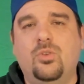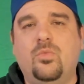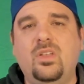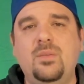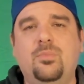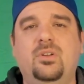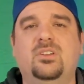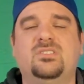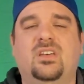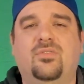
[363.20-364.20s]
you're really
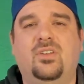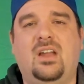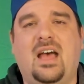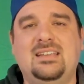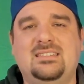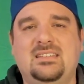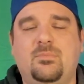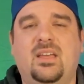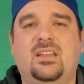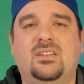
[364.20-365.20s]
putting yourself in an
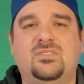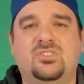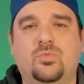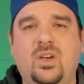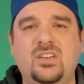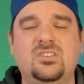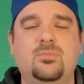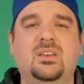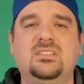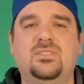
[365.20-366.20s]
ICM negative
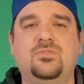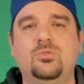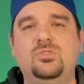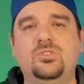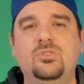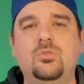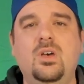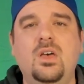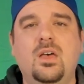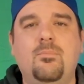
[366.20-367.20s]
situation, because if you
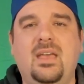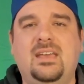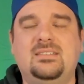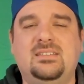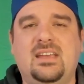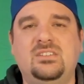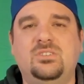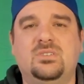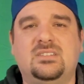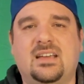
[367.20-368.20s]
do make it to day
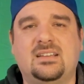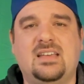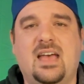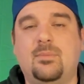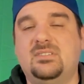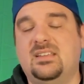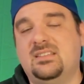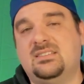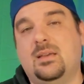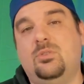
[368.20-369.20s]
two a second time and
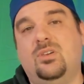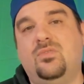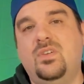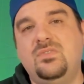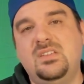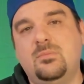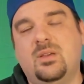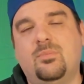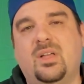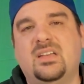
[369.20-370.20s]
say this time you get
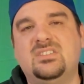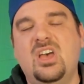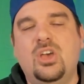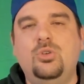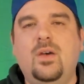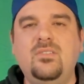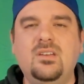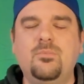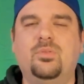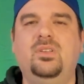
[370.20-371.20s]
15 big blinds, you have
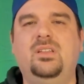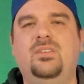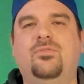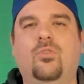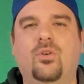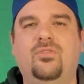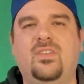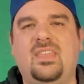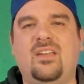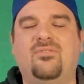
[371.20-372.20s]
to completely
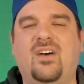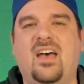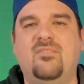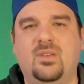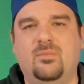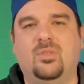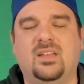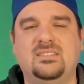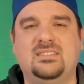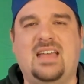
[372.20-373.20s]
forfeit that five big
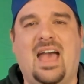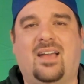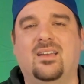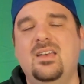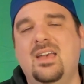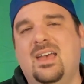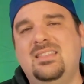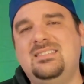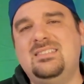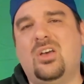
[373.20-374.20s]
blind stack.
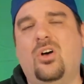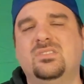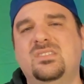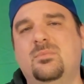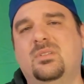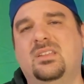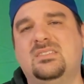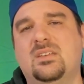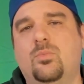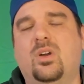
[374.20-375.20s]
And this is
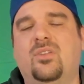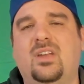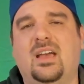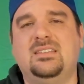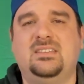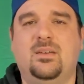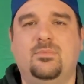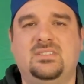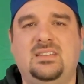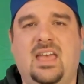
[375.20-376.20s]
ultimately somewhat of an
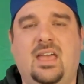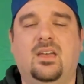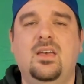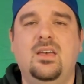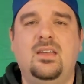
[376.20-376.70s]
ICM mistake.